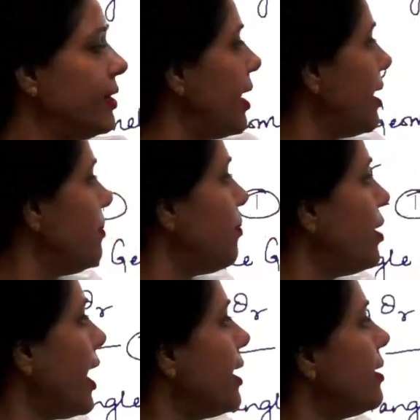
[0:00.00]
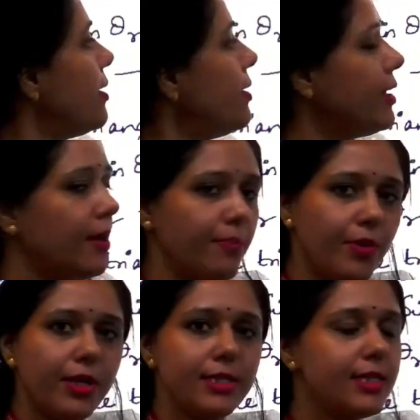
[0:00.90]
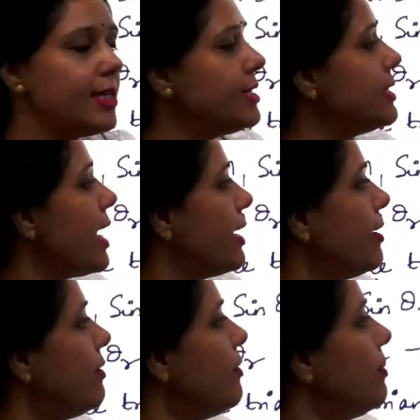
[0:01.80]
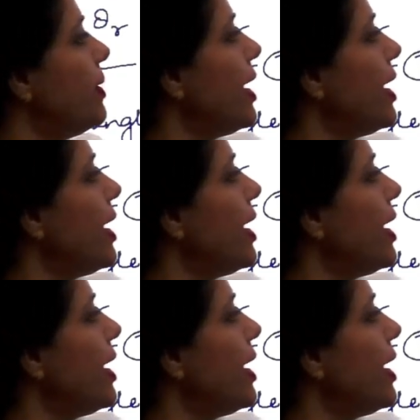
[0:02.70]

The input angle, the input incidence angle will